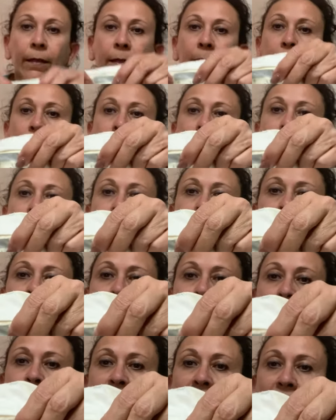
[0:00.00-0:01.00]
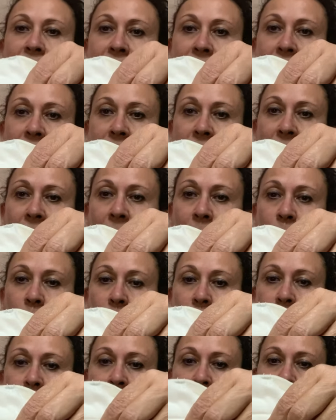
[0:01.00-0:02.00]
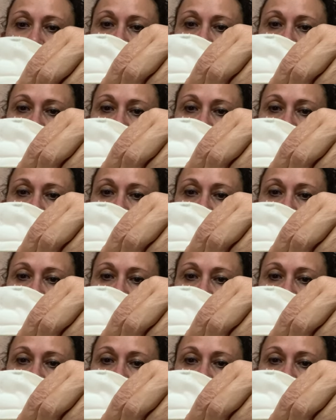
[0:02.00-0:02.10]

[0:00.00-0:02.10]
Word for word: It is the plastic tag, which means